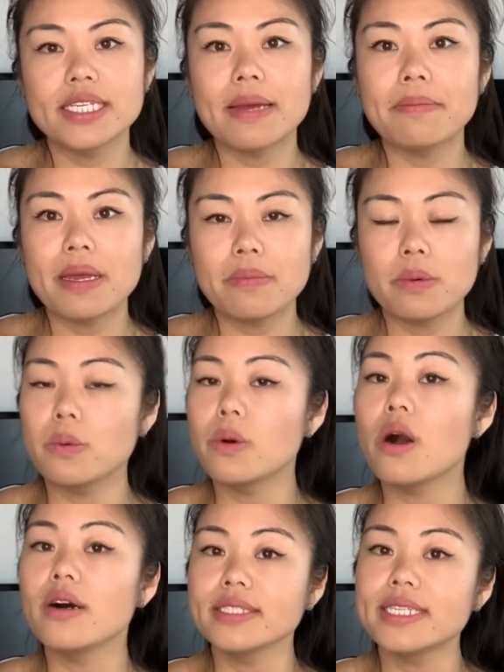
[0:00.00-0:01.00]
and people will
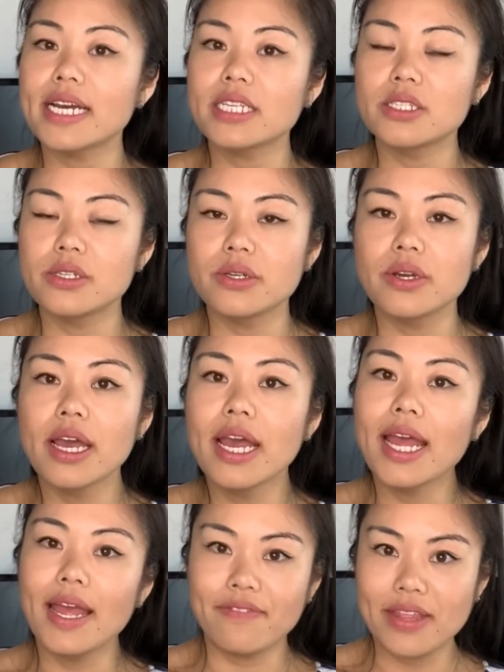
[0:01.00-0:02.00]
contact you
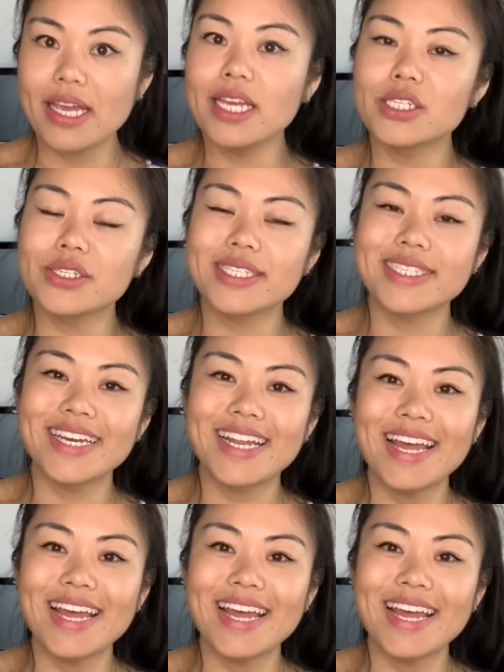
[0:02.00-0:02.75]
if they're interested,